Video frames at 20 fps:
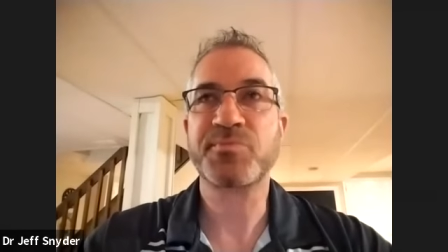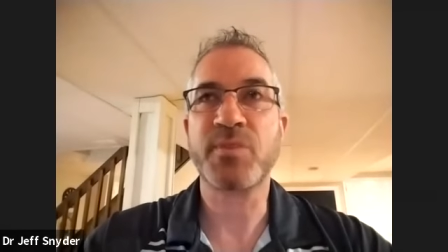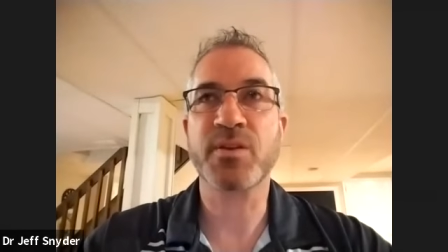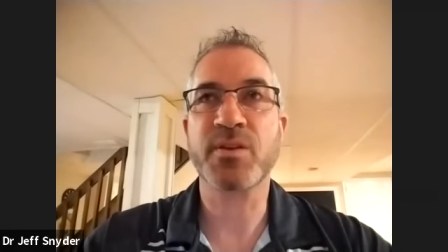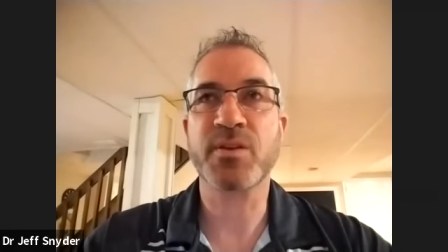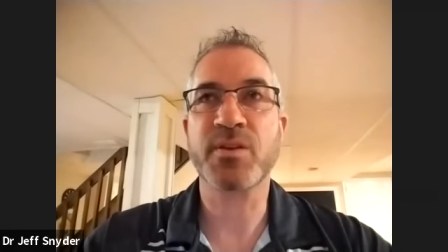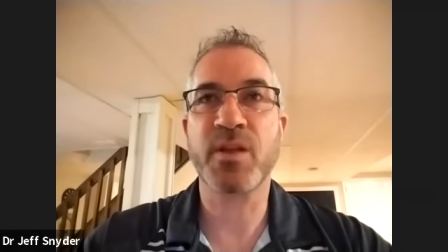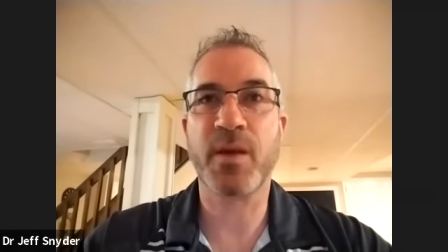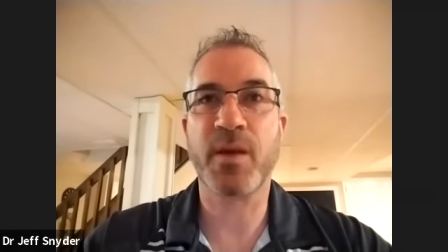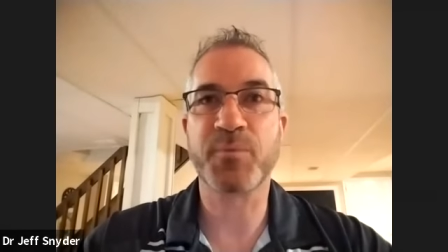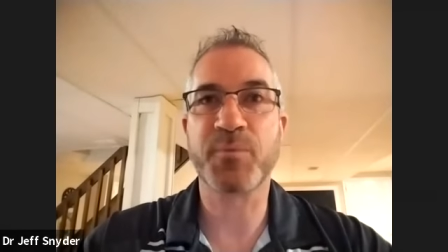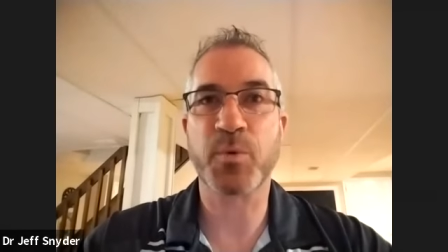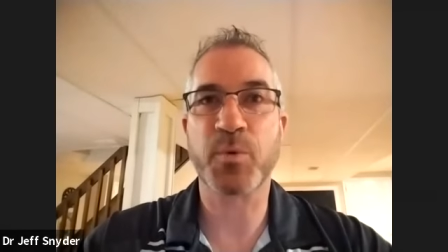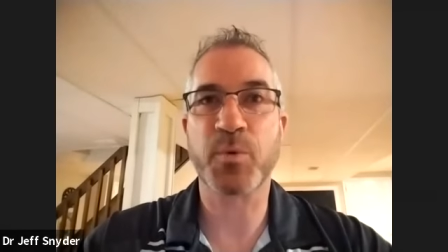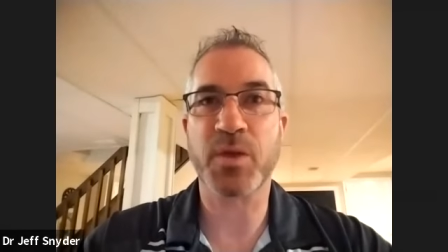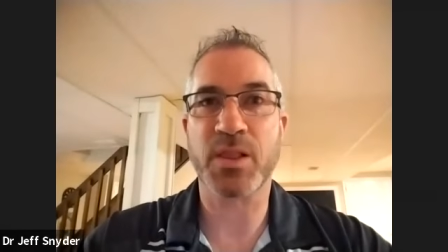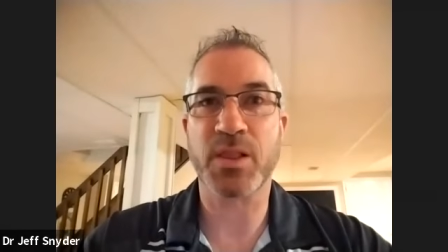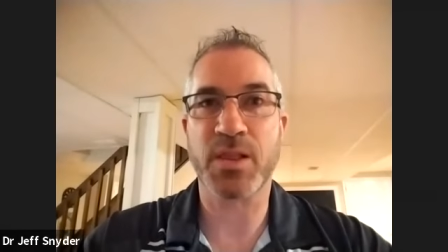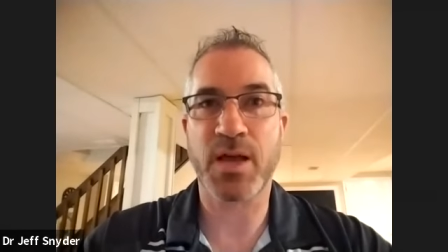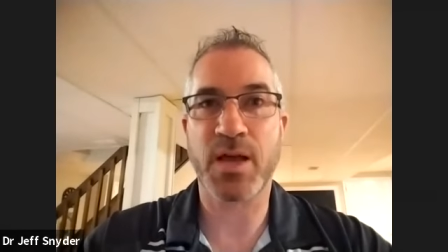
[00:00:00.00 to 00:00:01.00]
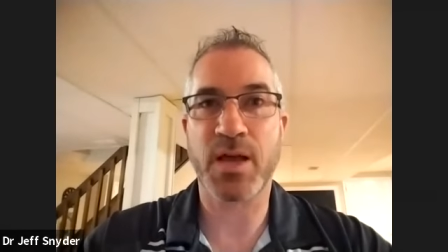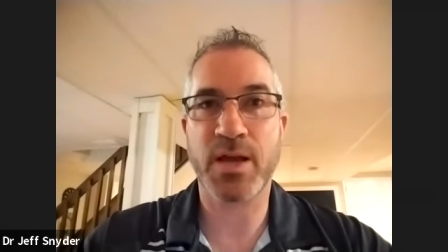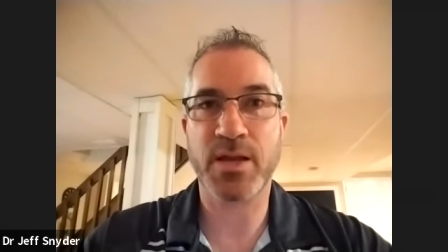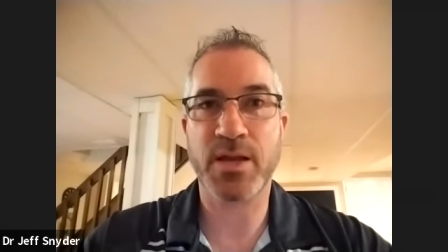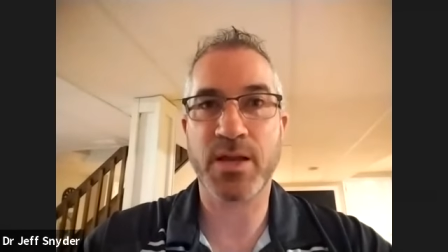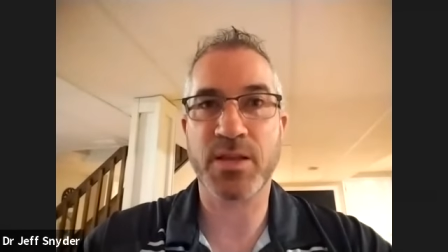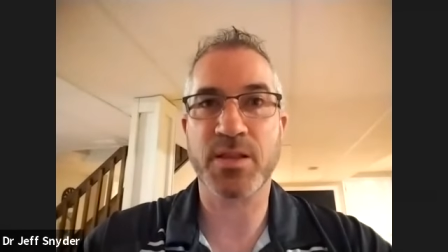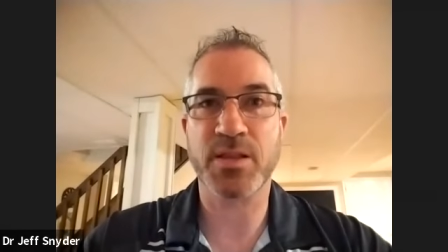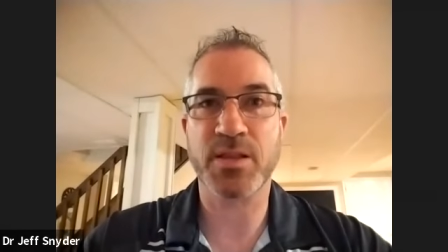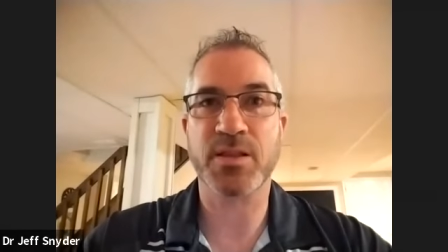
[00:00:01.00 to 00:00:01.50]
can help to
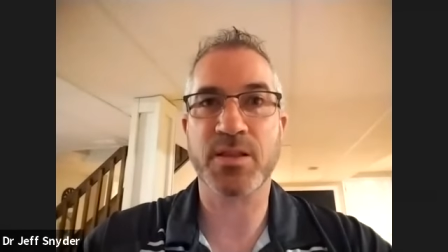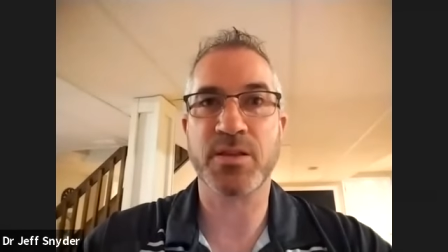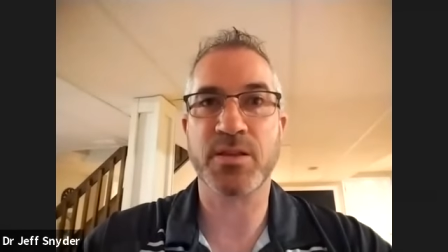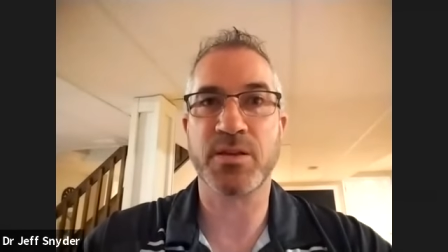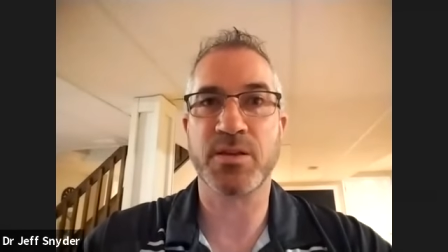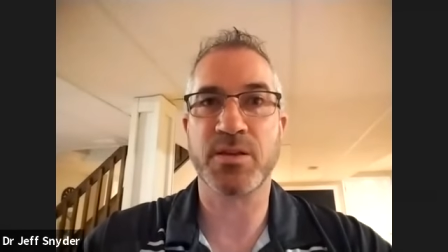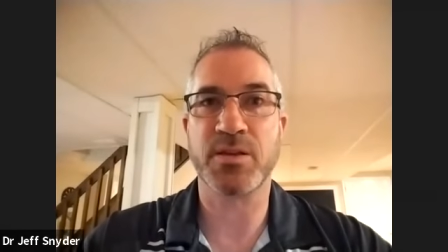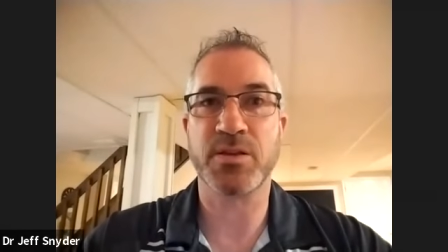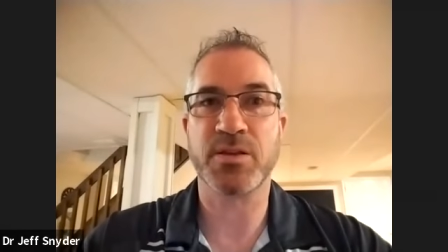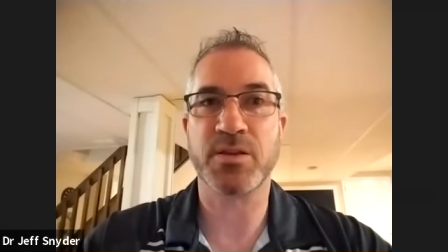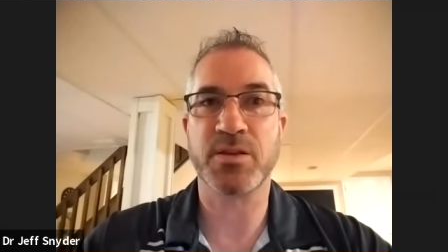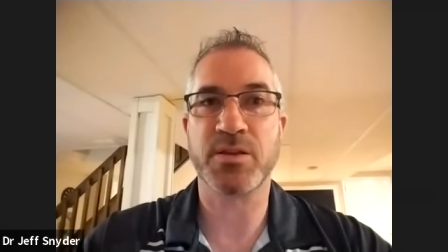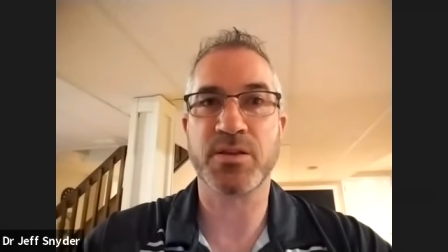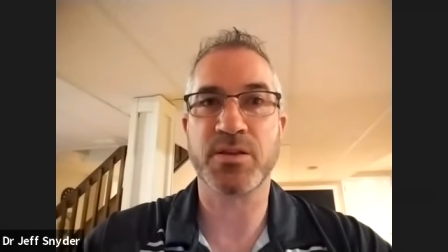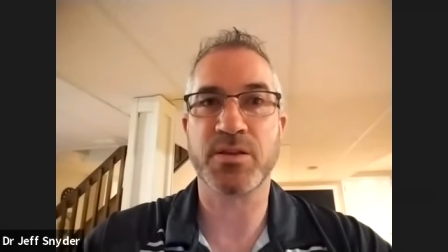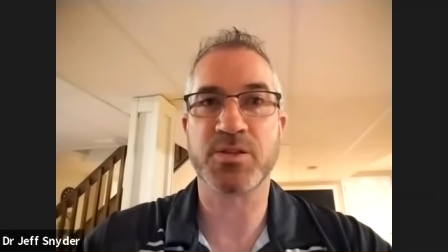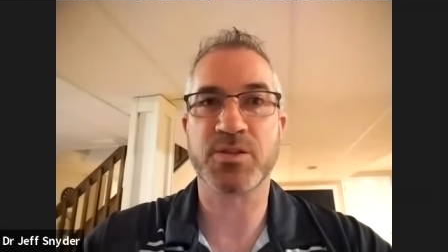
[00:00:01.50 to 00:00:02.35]
realign the, the